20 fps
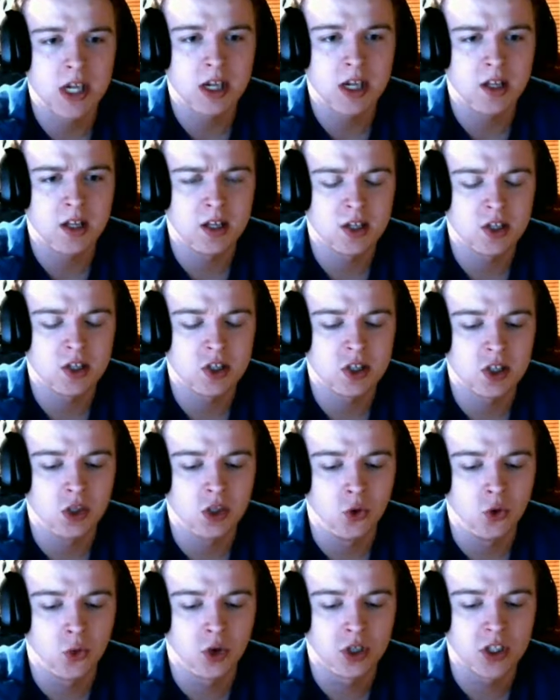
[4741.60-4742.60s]
is
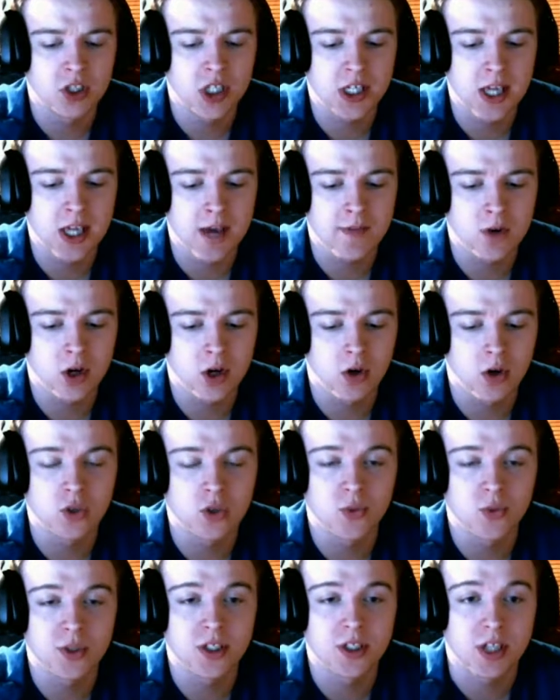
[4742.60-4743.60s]
you want to see Kevin
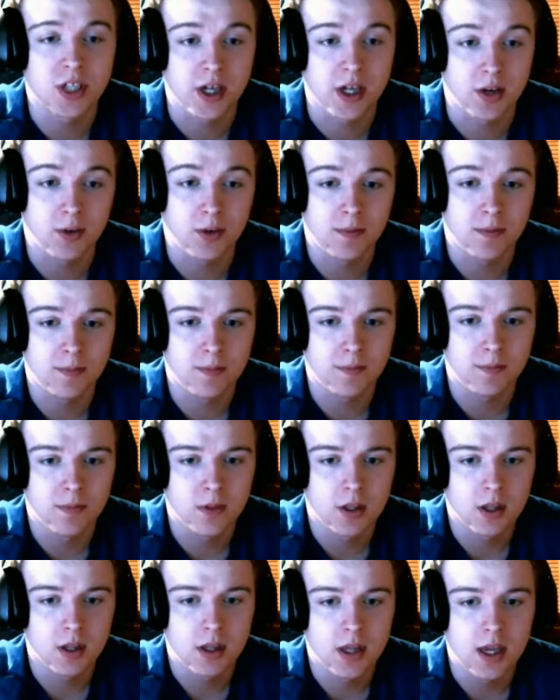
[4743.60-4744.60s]
Owens win the title
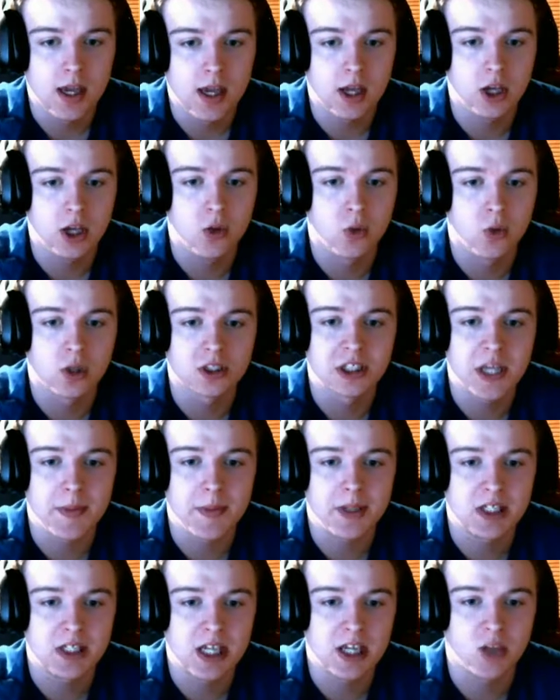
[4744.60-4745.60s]
and you want
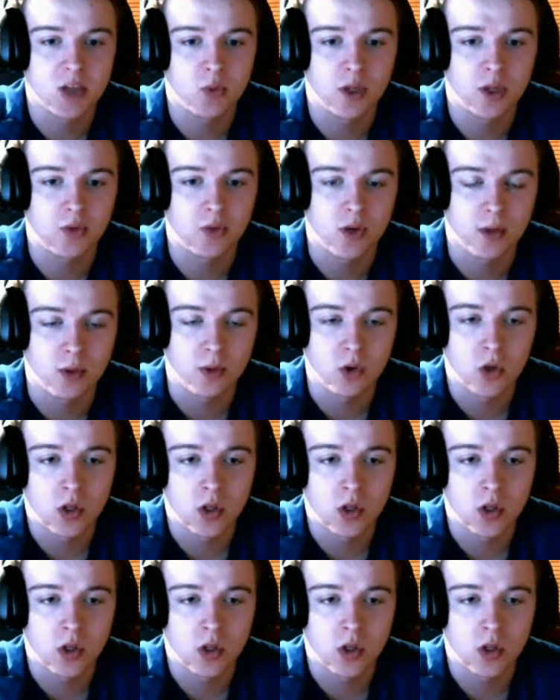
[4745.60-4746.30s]
Sami Zayn to win the Rumble.